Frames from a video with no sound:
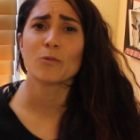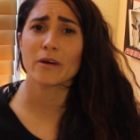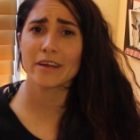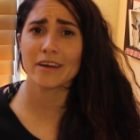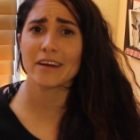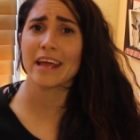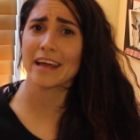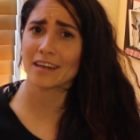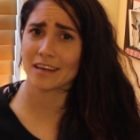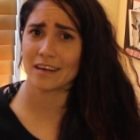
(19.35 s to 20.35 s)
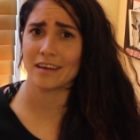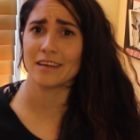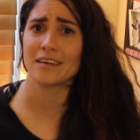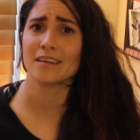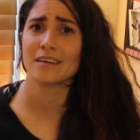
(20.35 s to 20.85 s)
Working on
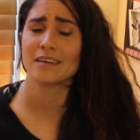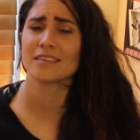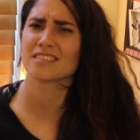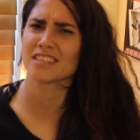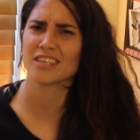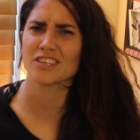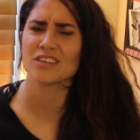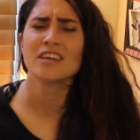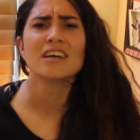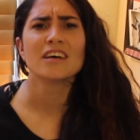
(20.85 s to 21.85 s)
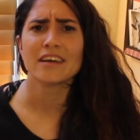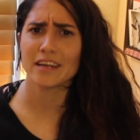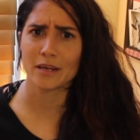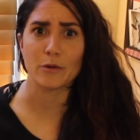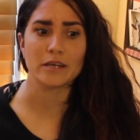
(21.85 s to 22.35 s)
anti-skill.
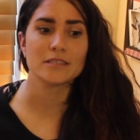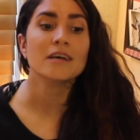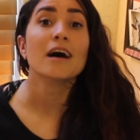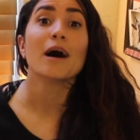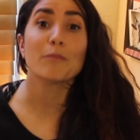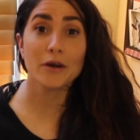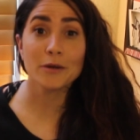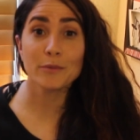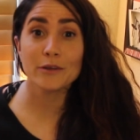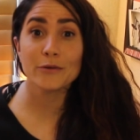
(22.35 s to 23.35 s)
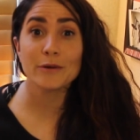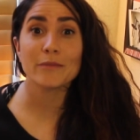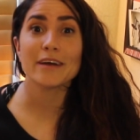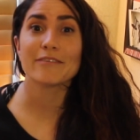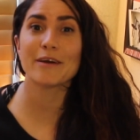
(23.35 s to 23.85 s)
Anyways, I'm going to be doing my